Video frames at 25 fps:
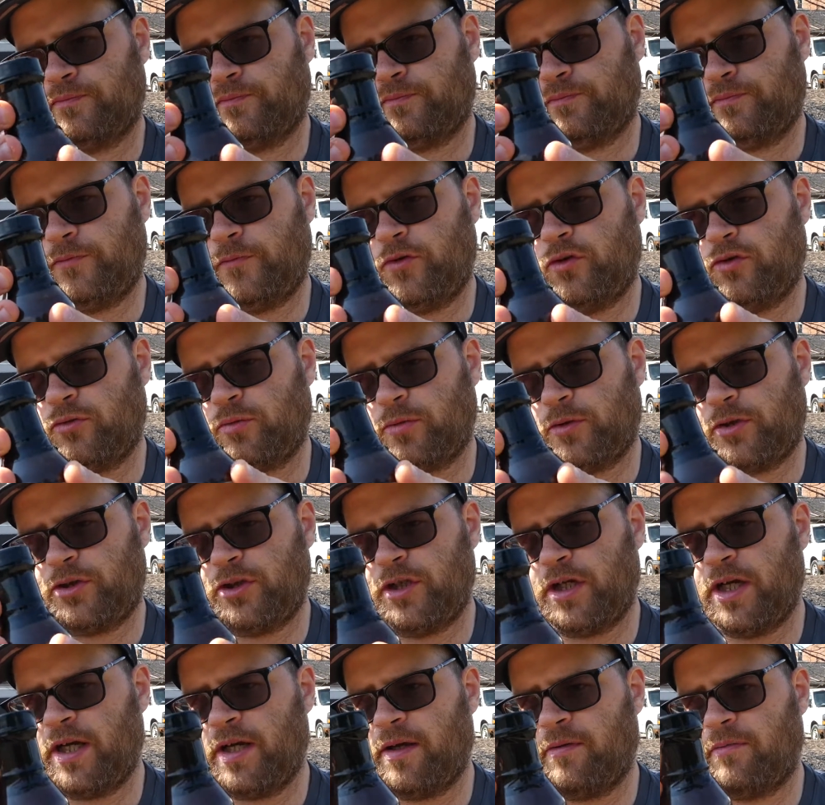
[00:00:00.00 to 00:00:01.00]
I'm what
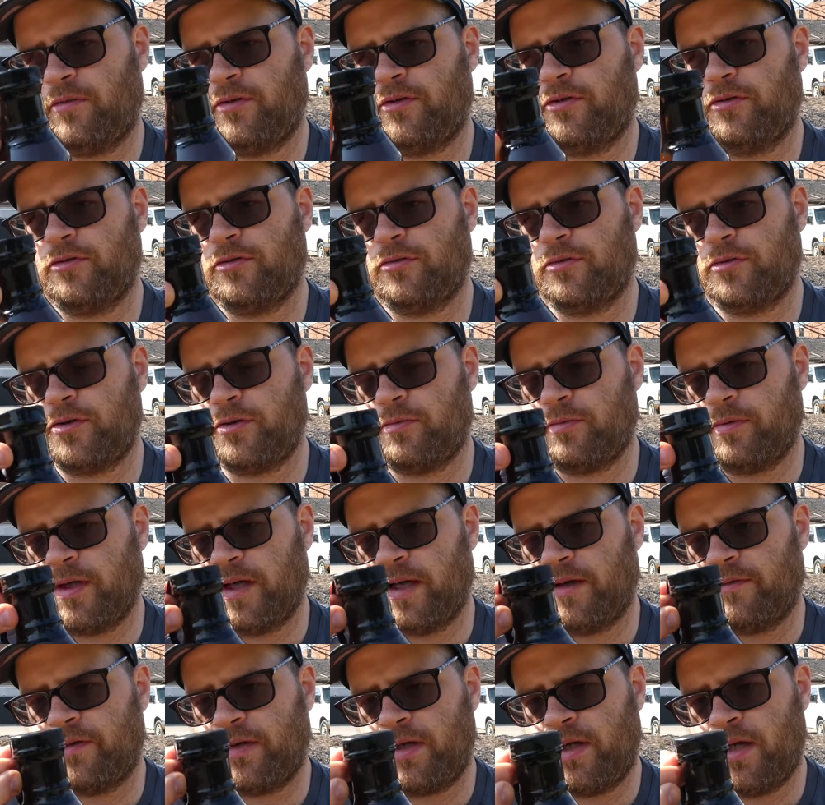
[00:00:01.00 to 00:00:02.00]
you we use what you were
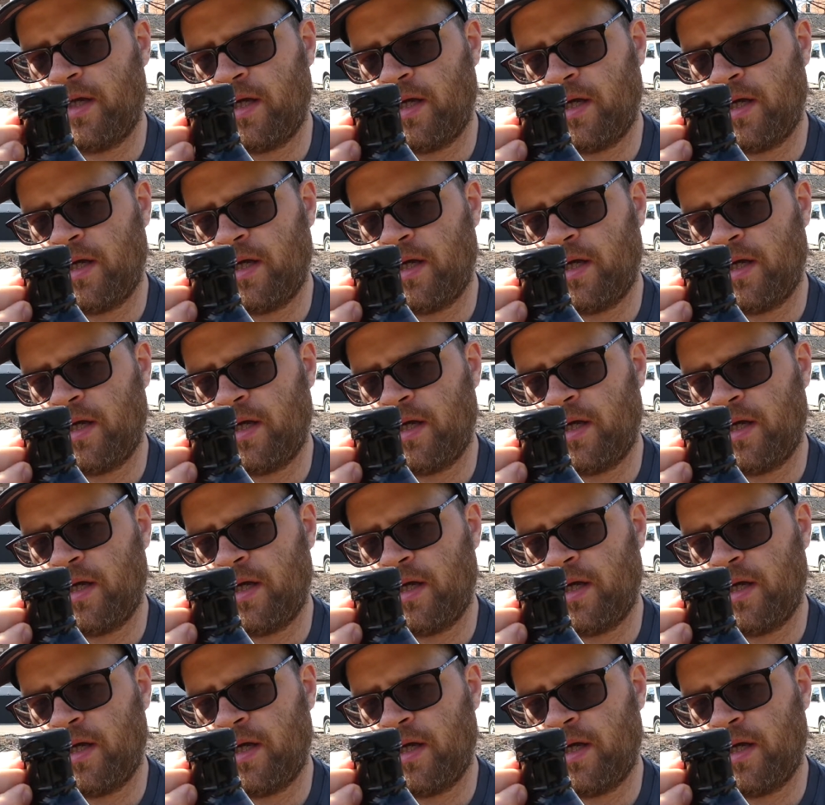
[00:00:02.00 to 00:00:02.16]
given.